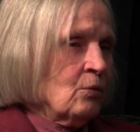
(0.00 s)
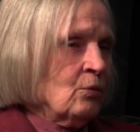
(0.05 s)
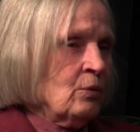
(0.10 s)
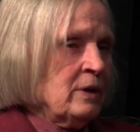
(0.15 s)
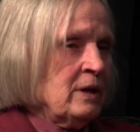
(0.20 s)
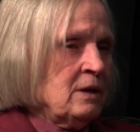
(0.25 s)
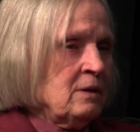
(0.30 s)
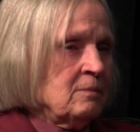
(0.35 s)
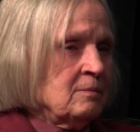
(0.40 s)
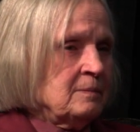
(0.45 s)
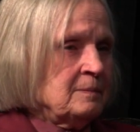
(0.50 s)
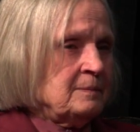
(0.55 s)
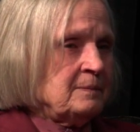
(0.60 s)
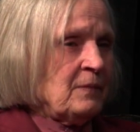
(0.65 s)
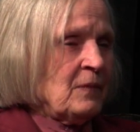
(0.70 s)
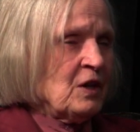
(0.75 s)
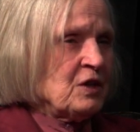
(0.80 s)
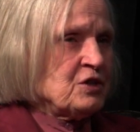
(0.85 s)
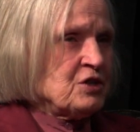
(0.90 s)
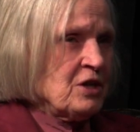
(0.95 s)
We
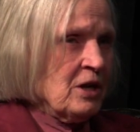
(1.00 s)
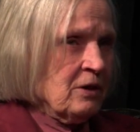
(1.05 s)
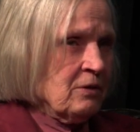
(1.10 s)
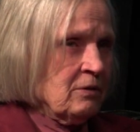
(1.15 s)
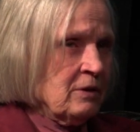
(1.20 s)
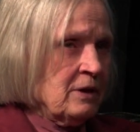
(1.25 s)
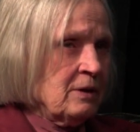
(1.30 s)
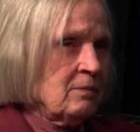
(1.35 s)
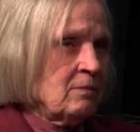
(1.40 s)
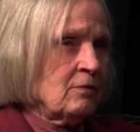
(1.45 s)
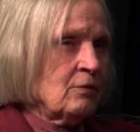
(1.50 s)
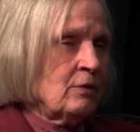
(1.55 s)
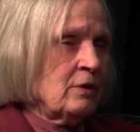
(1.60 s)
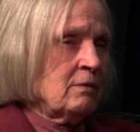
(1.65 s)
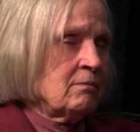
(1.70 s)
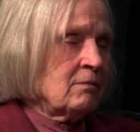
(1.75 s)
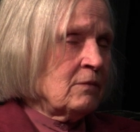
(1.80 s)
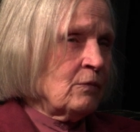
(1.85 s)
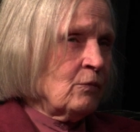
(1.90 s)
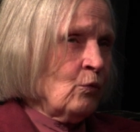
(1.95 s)
generally
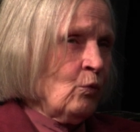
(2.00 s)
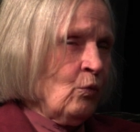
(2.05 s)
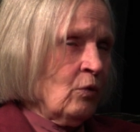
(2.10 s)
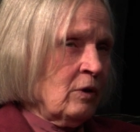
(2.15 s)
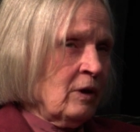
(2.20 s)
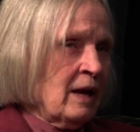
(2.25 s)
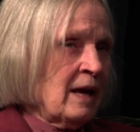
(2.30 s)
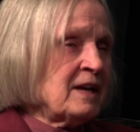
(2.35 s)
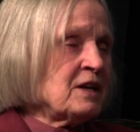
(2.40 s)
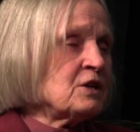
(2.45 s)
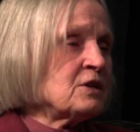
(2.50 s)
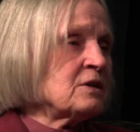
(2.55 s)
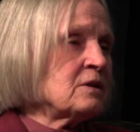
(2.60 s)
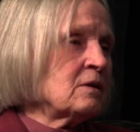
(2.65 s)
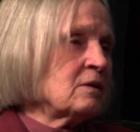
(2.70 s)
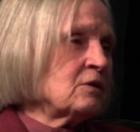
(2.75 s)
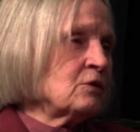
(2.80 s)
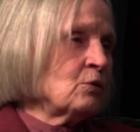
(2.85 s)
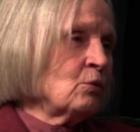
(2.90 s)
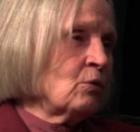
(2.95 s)

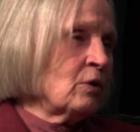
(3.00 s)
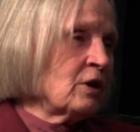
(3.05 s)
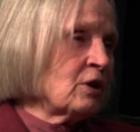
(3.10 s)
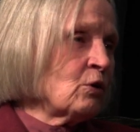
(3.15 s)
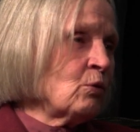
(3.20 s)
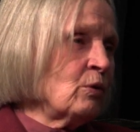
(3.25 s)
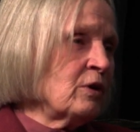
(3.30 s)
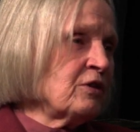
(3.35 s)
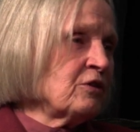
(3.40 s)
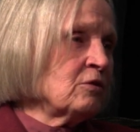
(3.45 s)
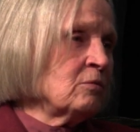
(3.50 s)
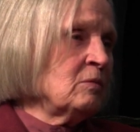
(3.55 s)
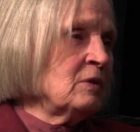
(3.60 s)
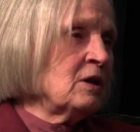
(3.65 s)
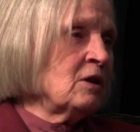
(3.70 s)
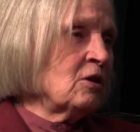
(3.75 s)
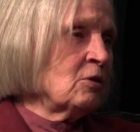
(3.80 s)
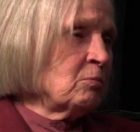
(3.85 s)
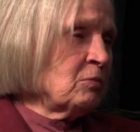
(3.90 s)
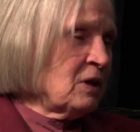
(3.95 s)
like to work with them
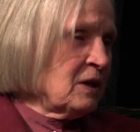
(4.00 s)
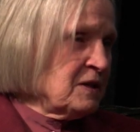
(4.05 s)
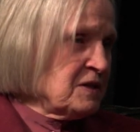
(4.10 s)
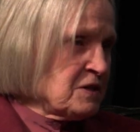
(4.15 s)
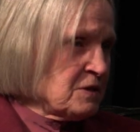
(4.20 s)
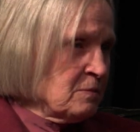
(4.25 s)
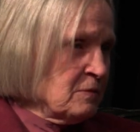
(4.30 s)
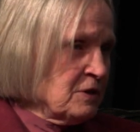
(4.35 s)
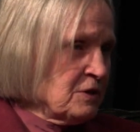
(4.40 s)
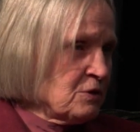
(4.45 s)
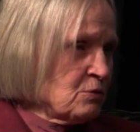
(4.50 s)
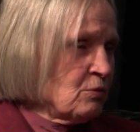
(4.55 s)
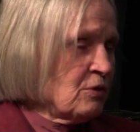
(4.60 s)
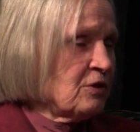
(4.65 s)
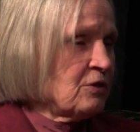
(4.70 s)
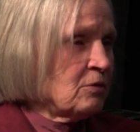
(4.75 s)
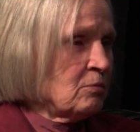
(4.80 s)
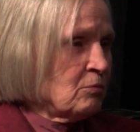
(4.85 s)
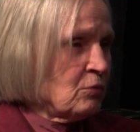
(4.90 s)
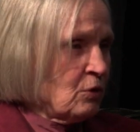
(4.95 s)
in the placement
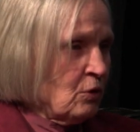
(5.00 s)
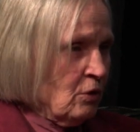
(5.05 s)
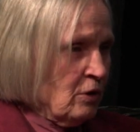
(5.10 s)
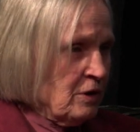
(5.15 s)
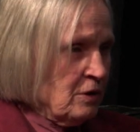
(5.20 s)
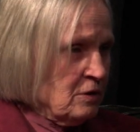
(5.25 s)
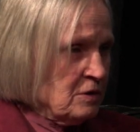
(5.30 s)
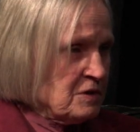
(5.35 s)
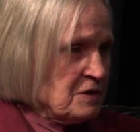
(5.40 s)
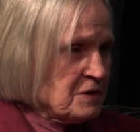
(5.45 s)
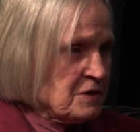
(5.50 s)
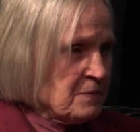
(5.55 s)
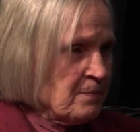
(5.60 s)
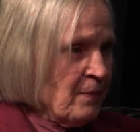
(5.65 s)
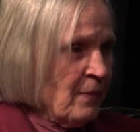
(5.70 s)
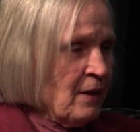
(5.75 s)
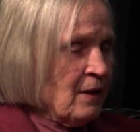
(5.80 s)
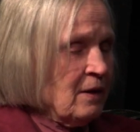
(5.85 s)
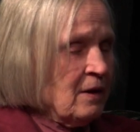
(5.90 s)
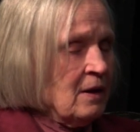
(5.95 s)
with employers.
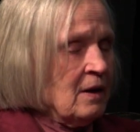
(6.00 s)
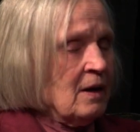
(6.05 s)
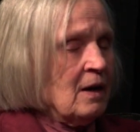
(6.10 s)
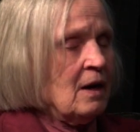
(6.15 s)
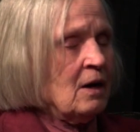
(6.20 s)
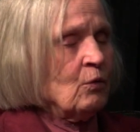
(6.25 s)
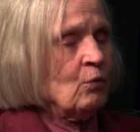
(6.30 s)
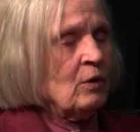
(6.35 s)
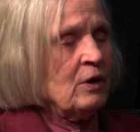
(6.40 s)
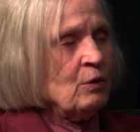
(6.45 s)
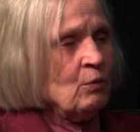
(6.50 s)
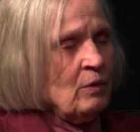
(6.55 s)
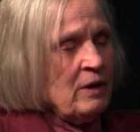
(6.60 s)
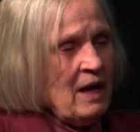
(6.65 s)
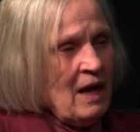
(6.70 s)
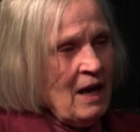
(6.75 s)
Mm-hmm. When we